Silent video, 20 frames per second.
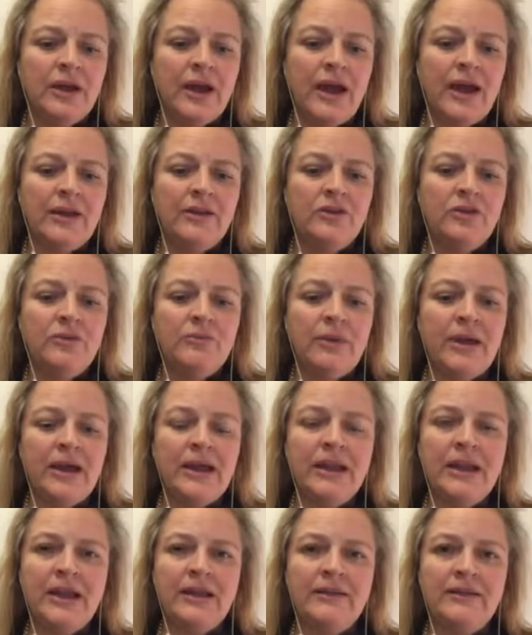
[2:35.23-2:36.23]
And you
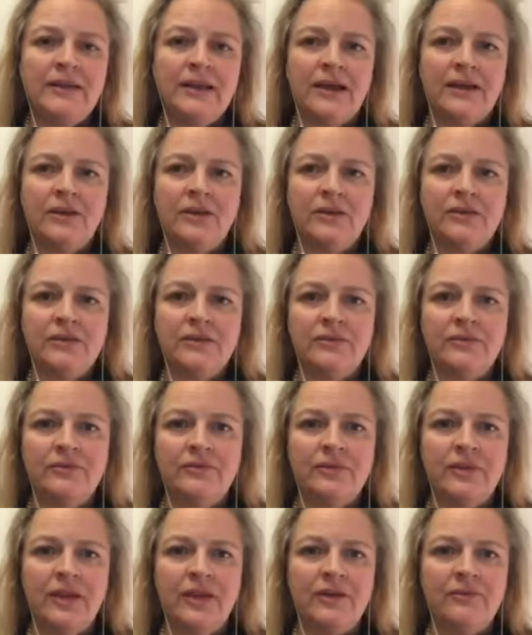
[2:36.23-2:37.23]
may like to get lots of
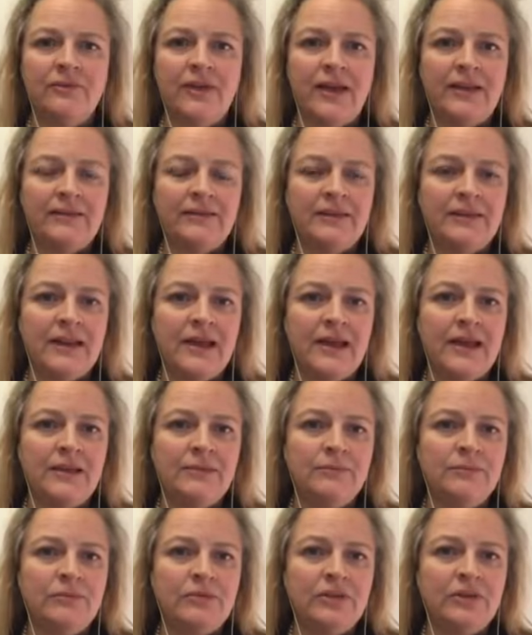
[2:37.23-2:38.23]
fancy
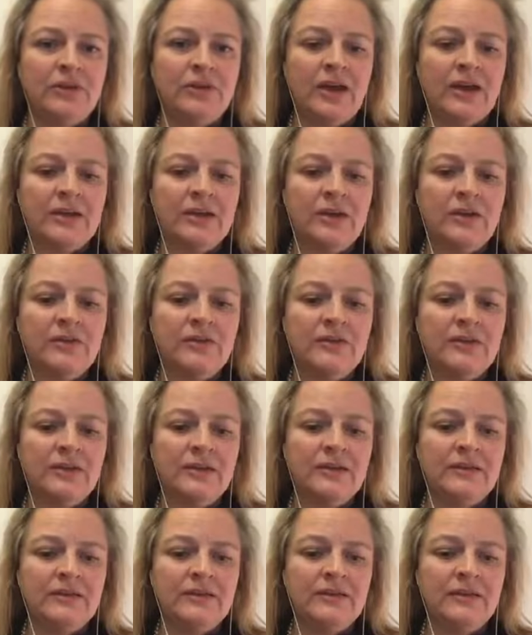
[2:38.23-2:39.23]
names and
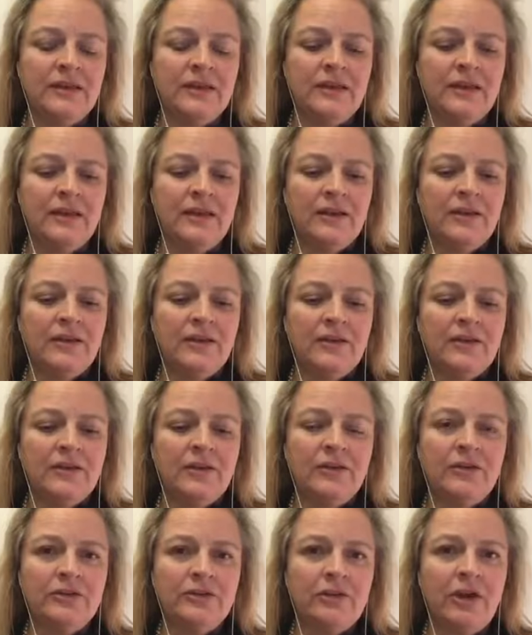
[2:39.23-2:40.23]
diagnoses as
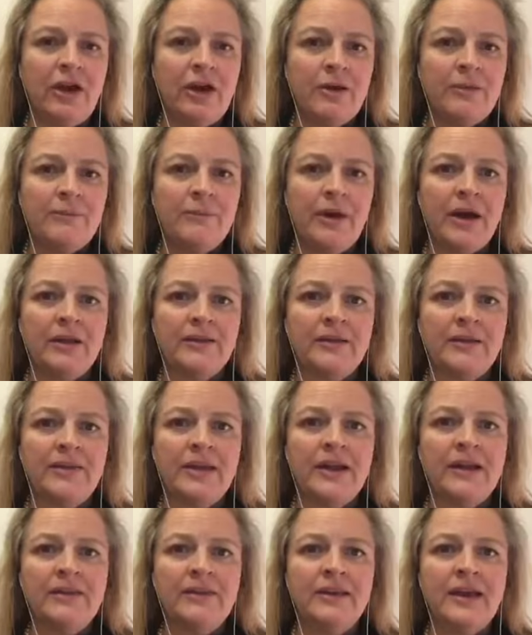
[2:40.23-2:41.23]
long as your arm, but at
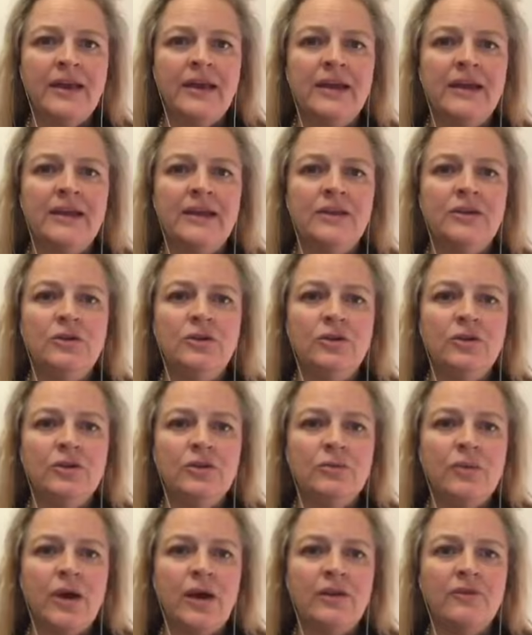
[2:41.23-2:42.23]
the end of the day, you're
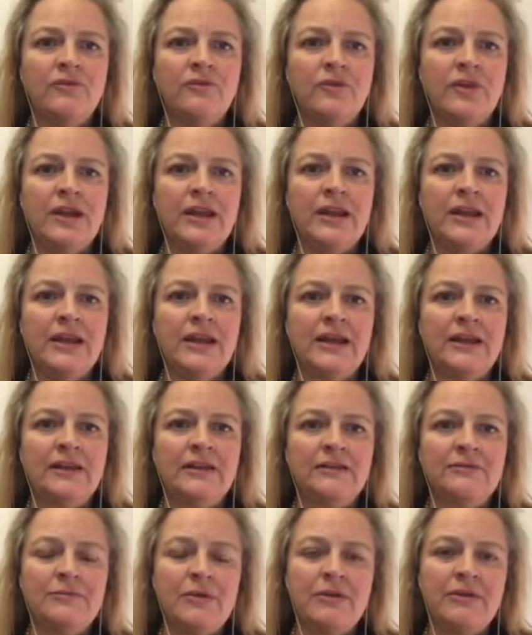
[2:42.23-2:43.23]
the one feeling and
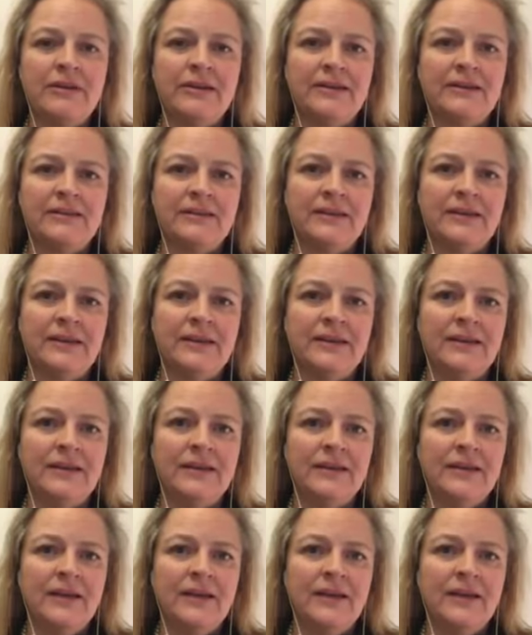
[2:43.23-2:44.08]
experiencing